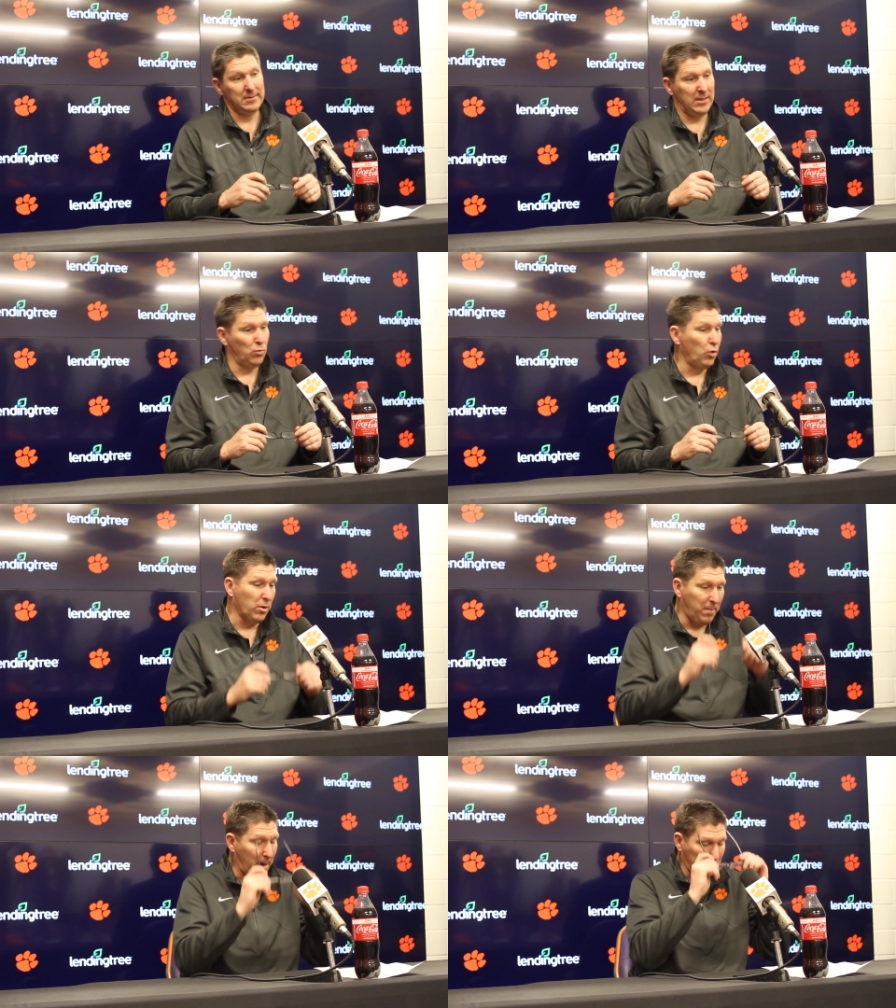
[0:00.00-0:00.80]
And
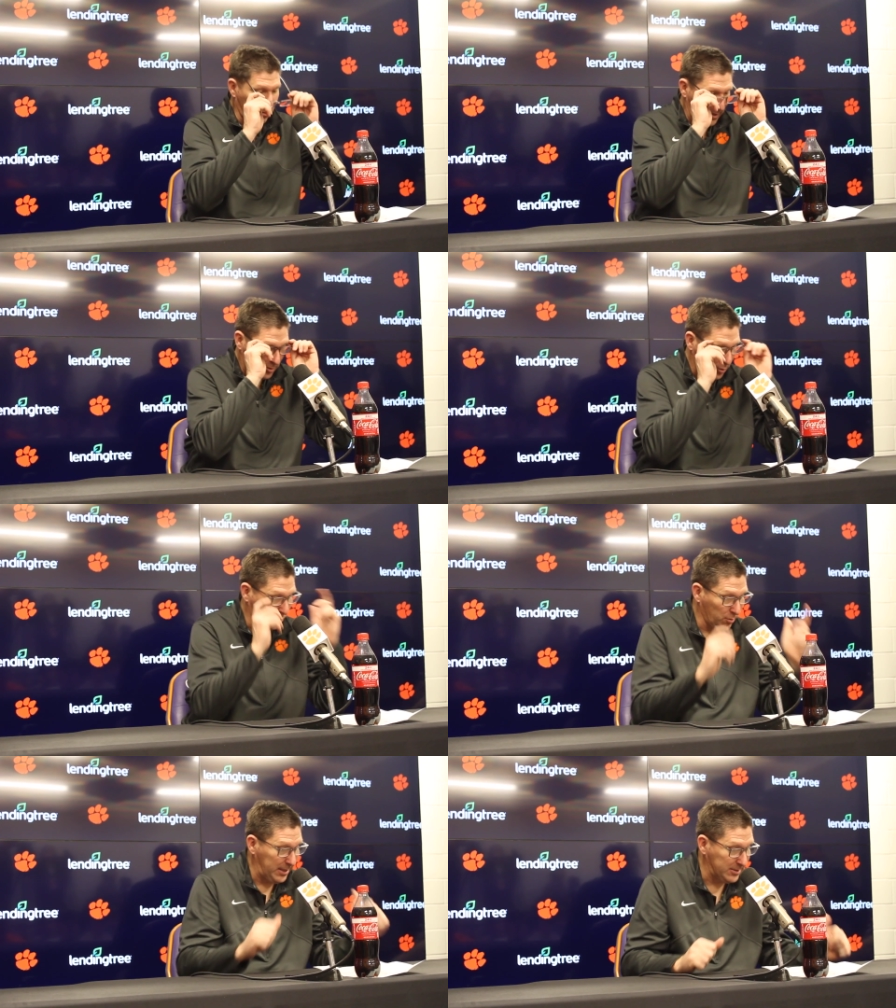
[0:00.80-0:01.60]
Wooga Poplar makes two
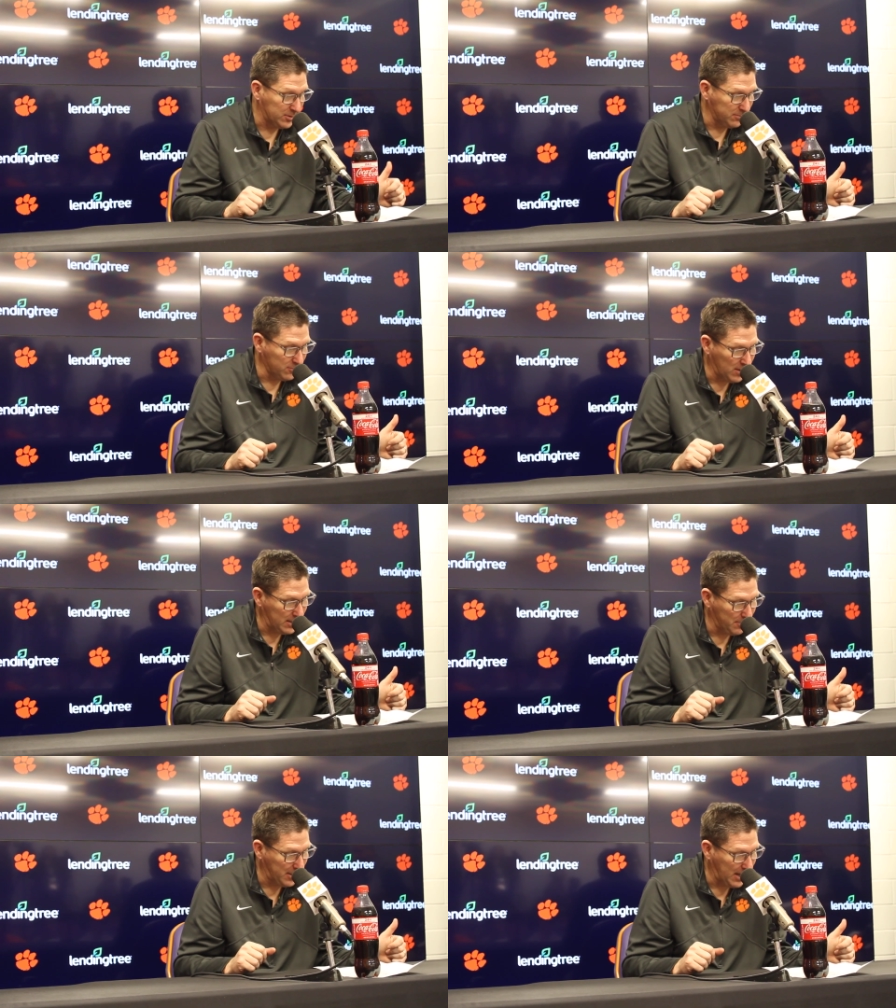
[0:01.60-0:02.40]
threes,
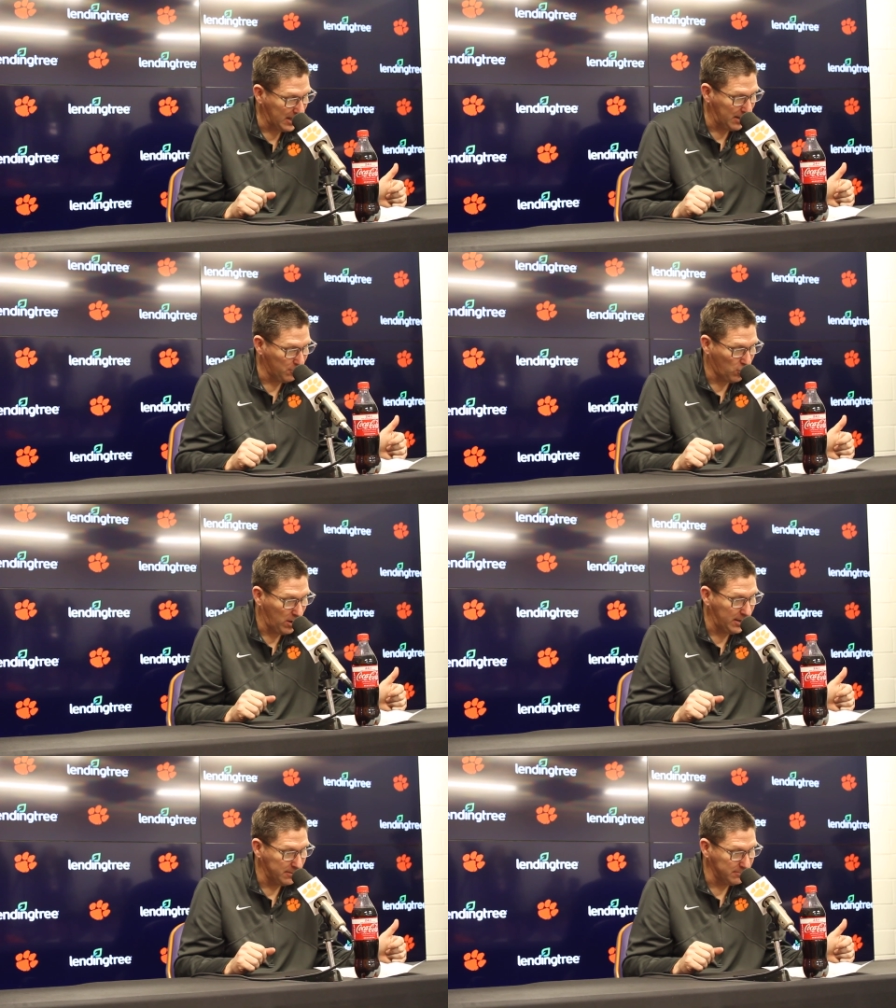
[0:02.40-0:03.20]
right? I mean, you got to give him
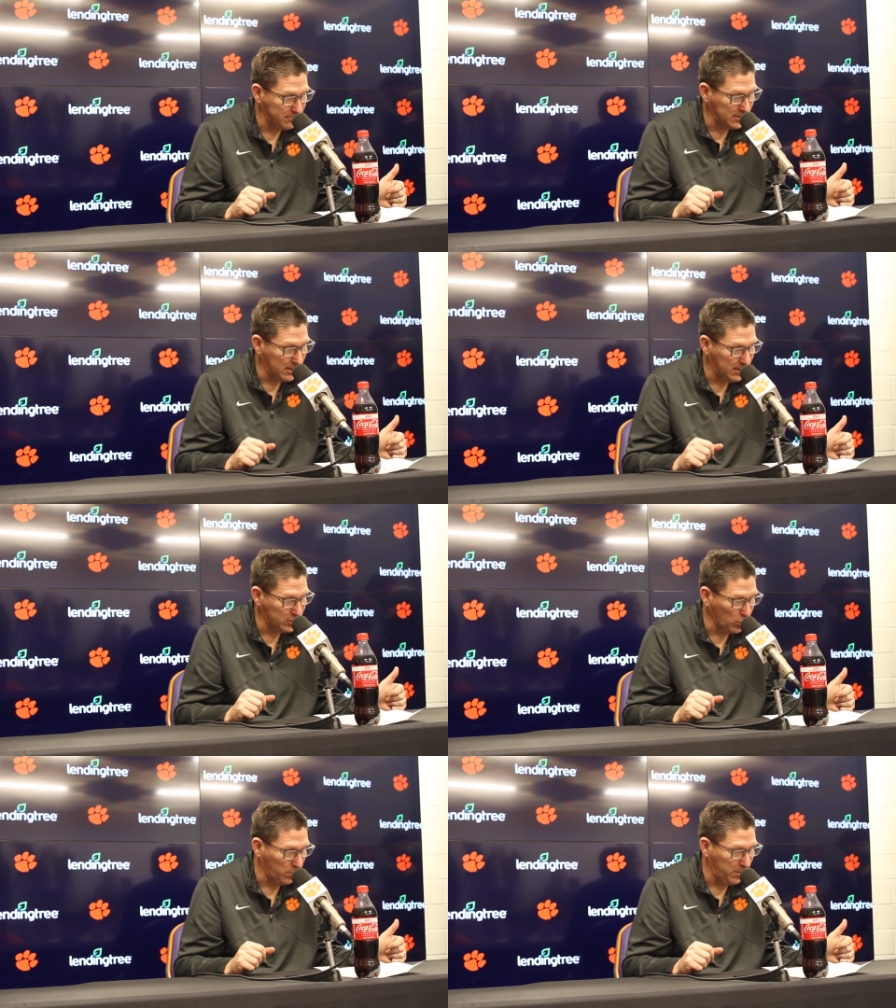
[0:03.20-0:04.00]
credit. Uh,
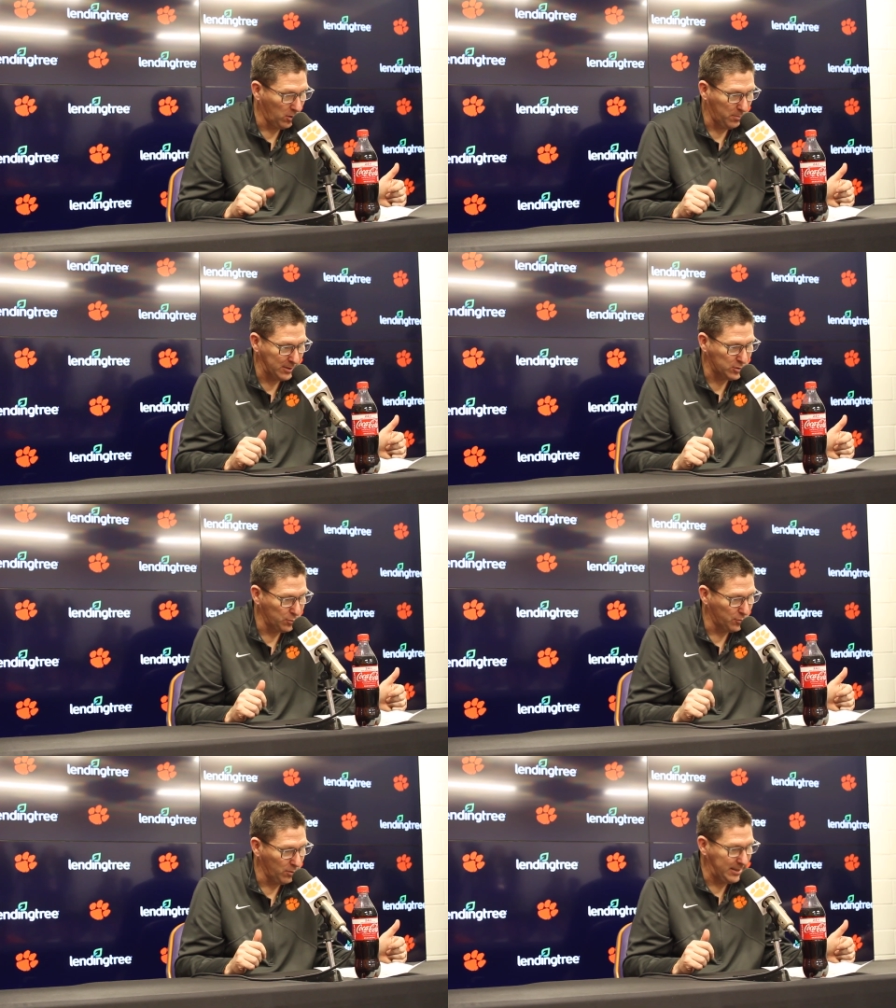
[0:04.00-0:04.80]
Jordan Miller makes two
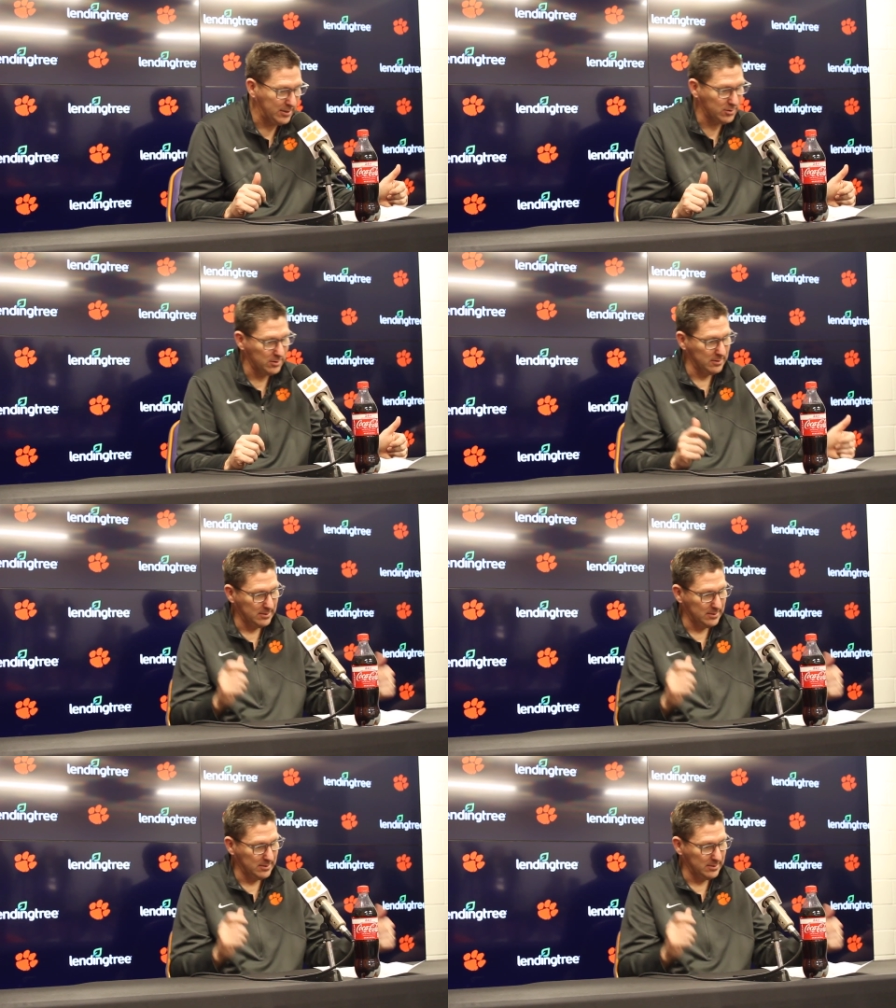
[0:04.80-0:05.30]
threes.